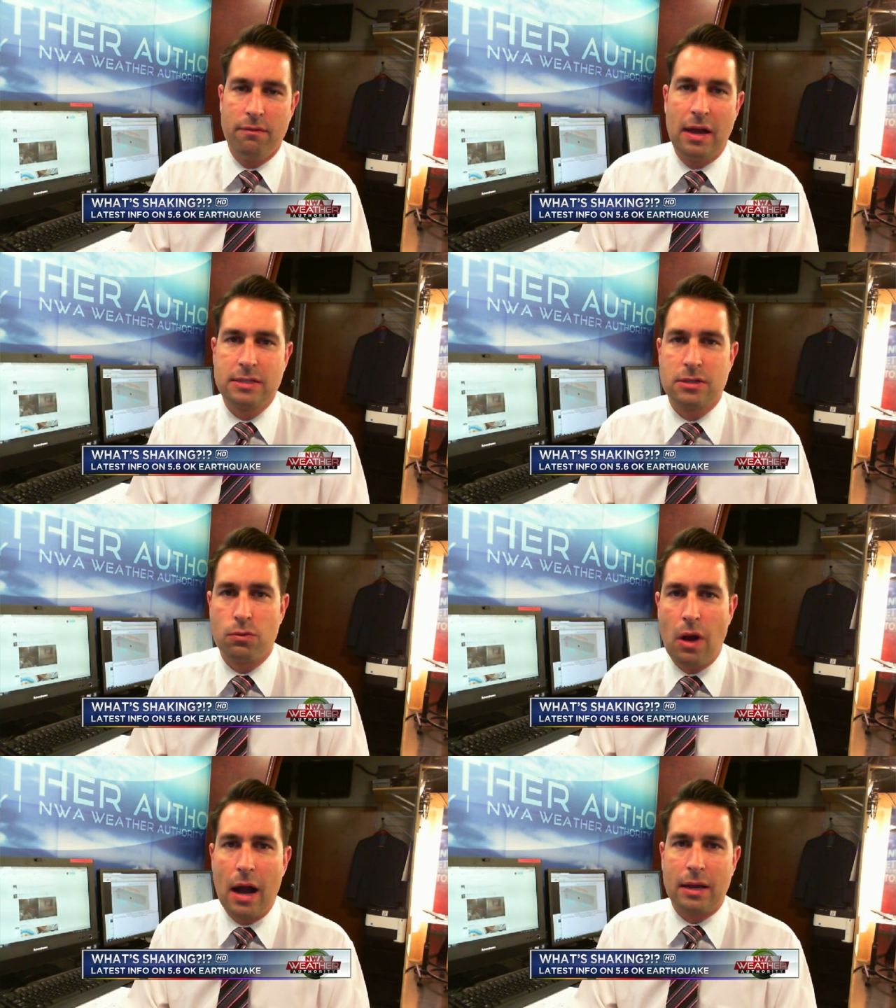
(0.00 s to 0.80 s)
That's the
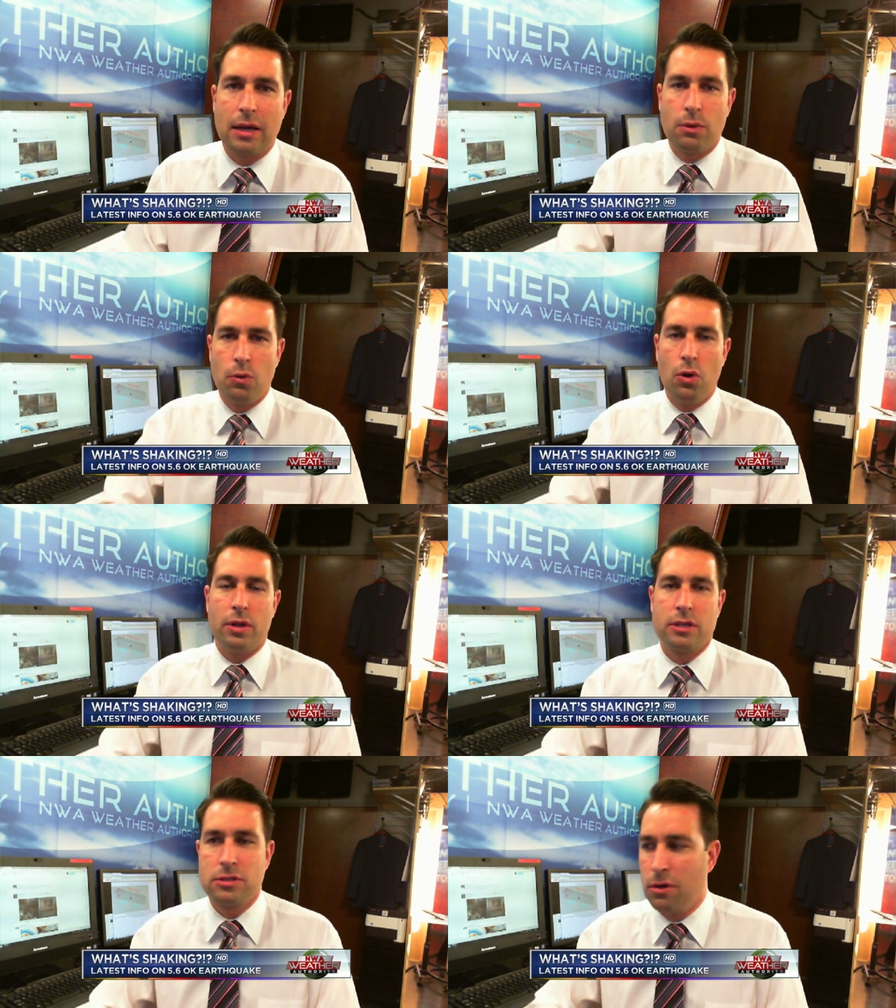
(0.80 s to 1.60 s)
rocking and
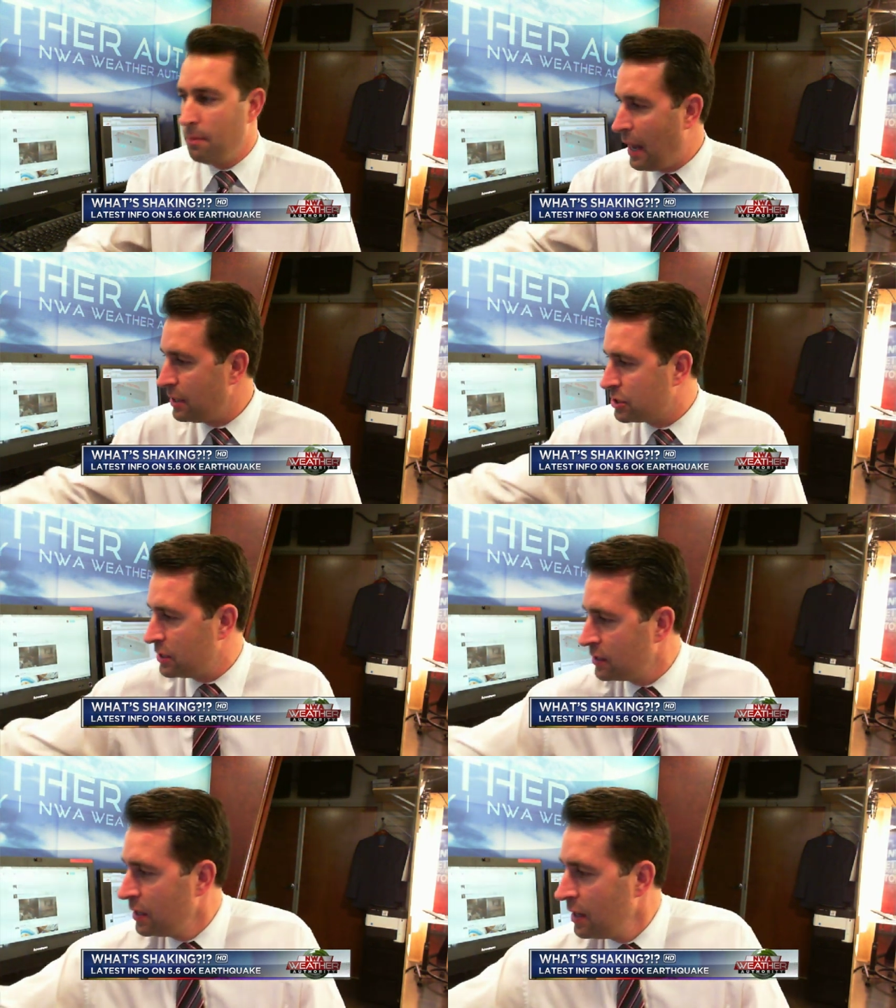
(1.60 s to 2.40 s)
rolling. So
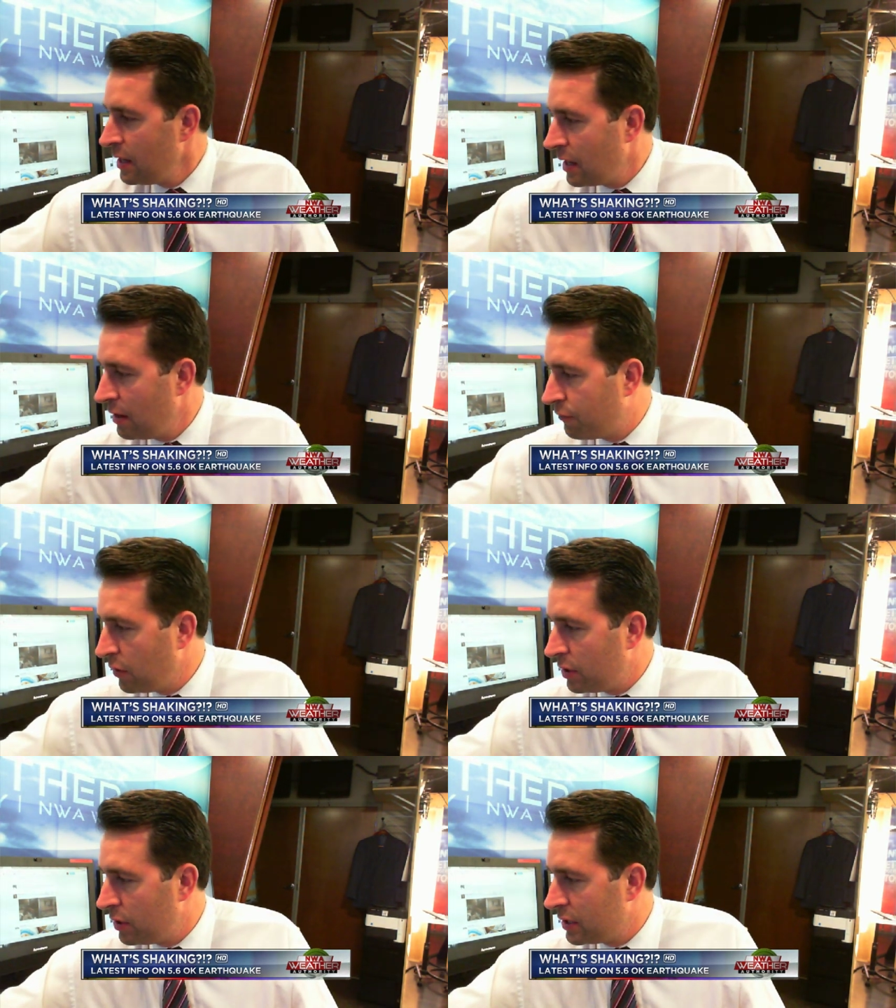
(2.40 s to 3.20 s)
imagine if
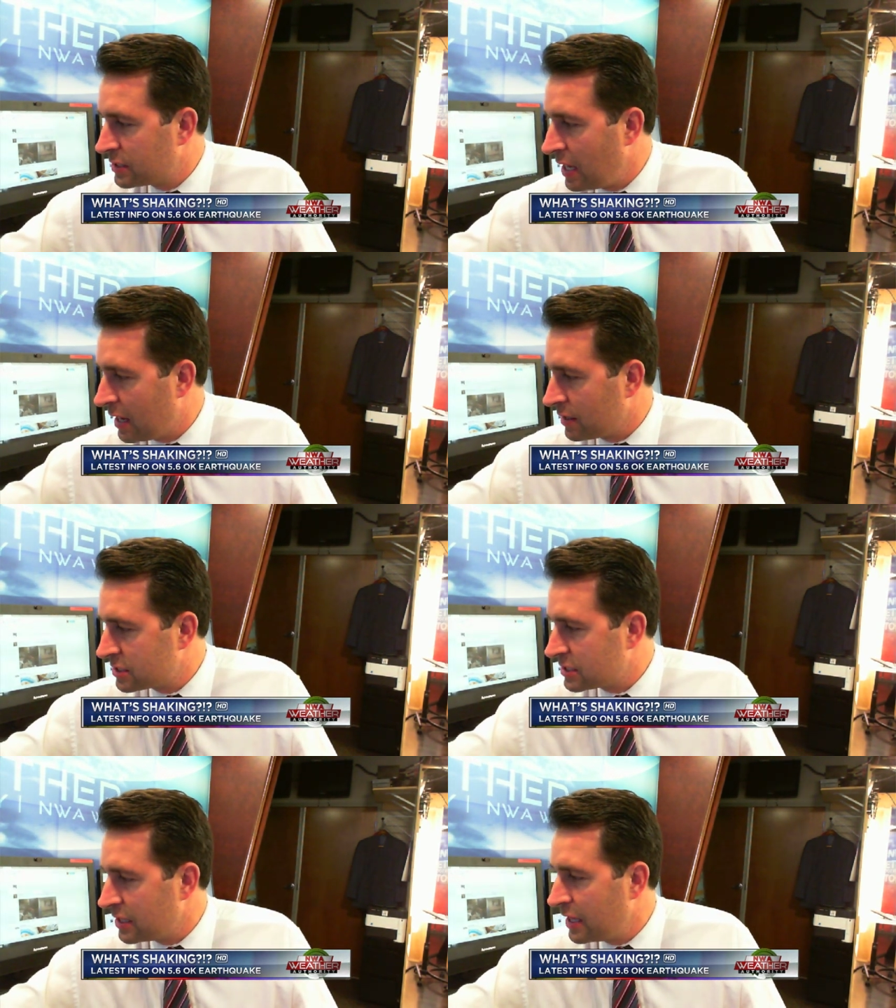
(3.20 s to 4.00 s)
we were to take a
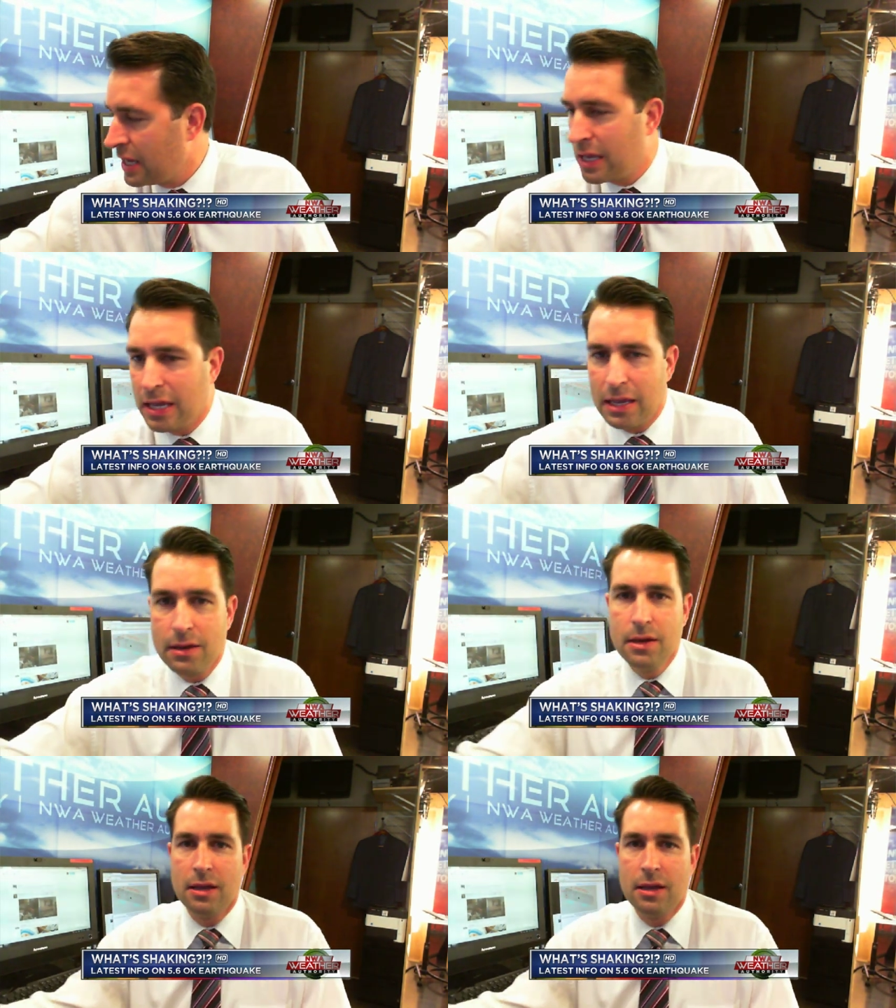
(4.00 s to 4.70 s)
slinky,